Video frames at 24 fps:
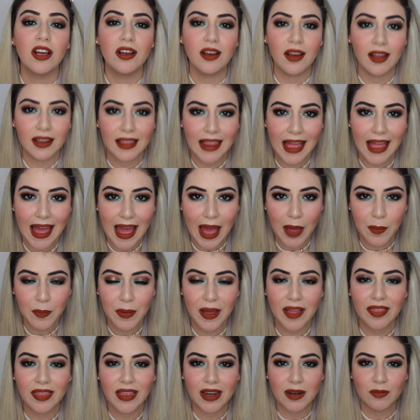
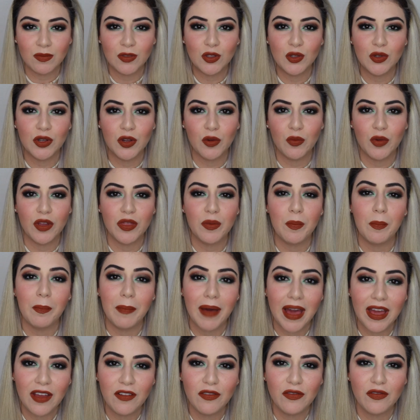collab that I'm doing with
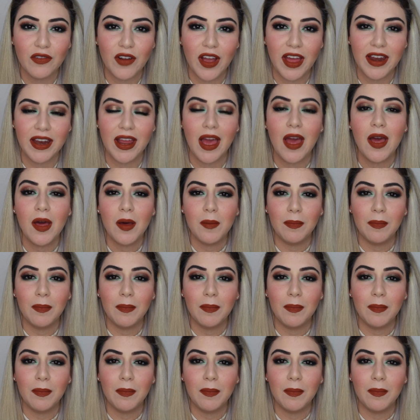my friend